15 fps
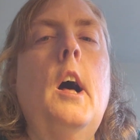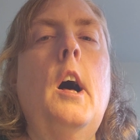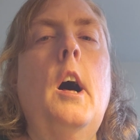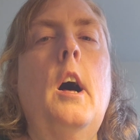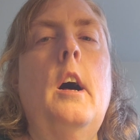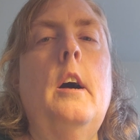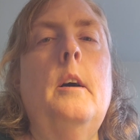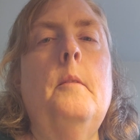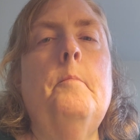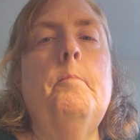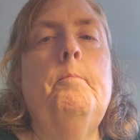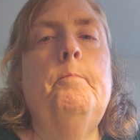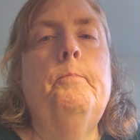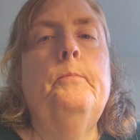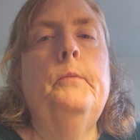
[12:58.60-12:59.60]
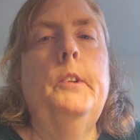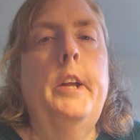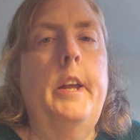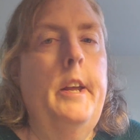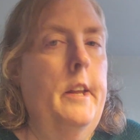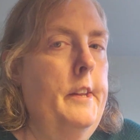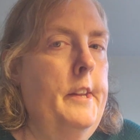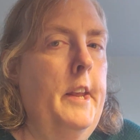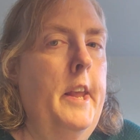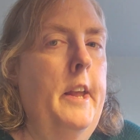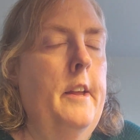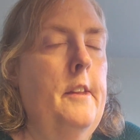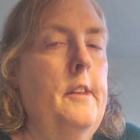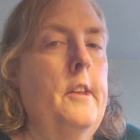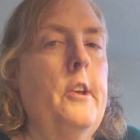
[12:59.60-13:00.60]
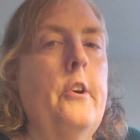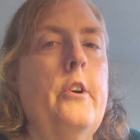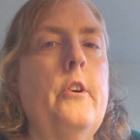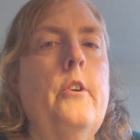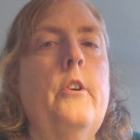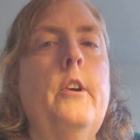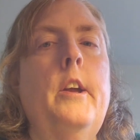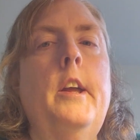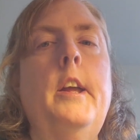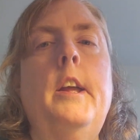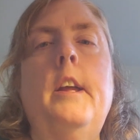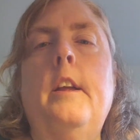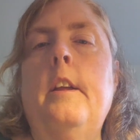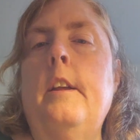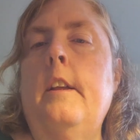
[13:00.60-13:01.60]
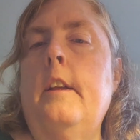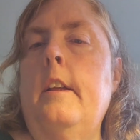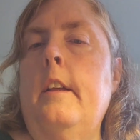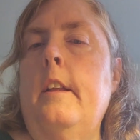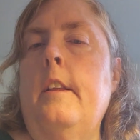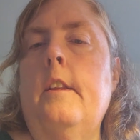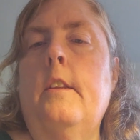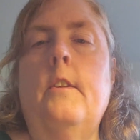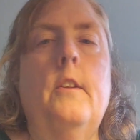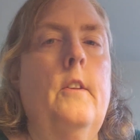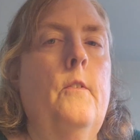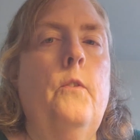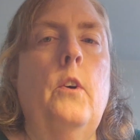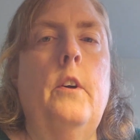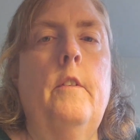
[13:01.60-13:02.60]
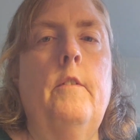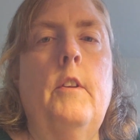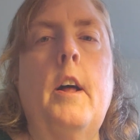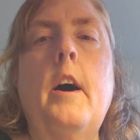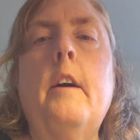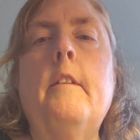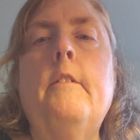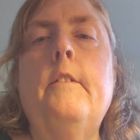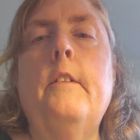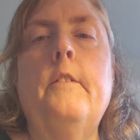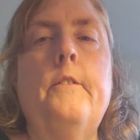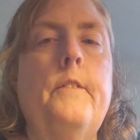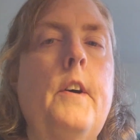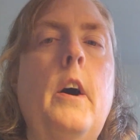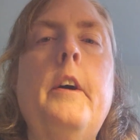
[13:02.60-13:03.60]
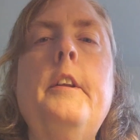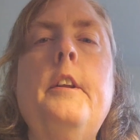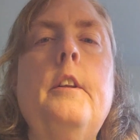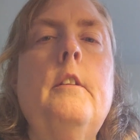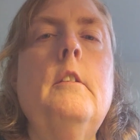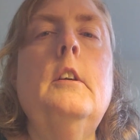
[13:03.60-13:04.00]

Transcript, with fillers: Um, he is a cancer. He is full of love, fun,